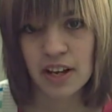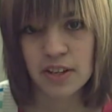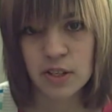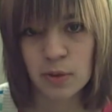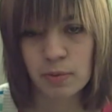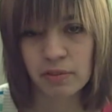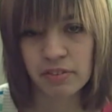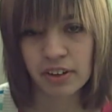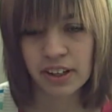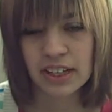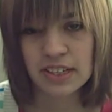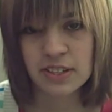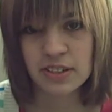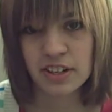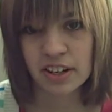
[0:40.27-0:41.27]
So before I
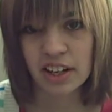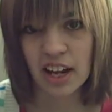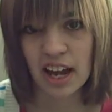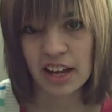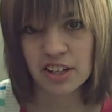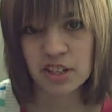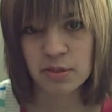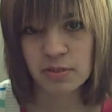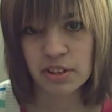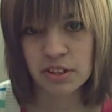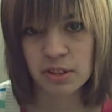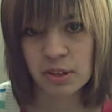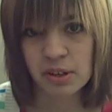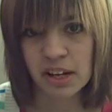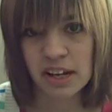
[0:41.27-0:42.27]
get started, I just want to
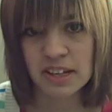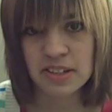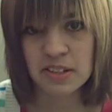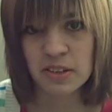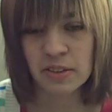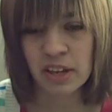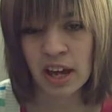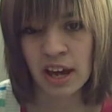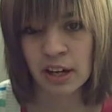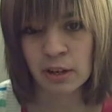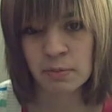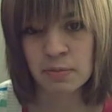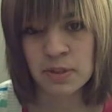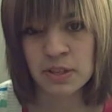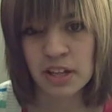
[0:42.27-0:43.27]
show you guys the
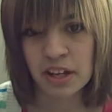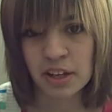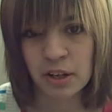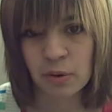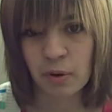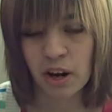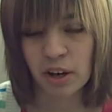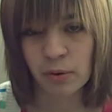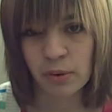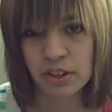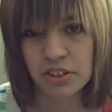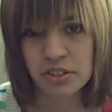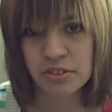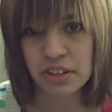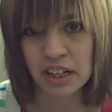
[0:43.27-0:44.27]
items that you are
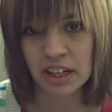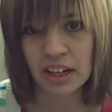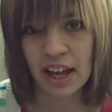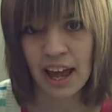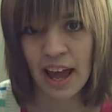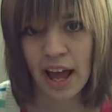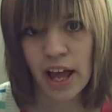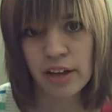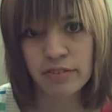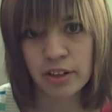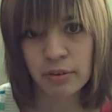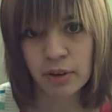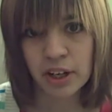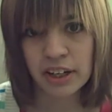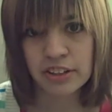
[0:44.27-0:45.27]
going to need if
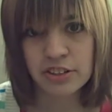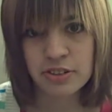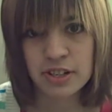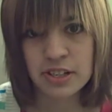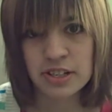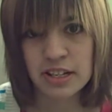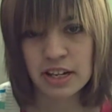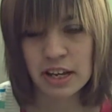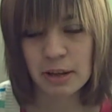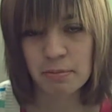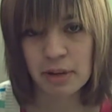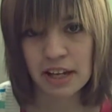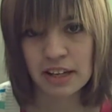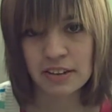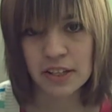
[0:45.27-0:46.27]
you are interested in
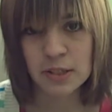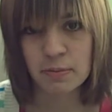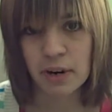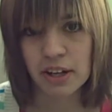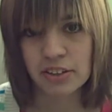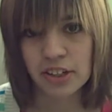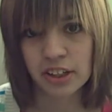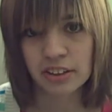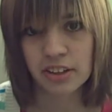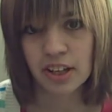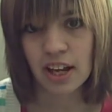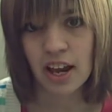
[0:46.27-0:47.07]
making this project.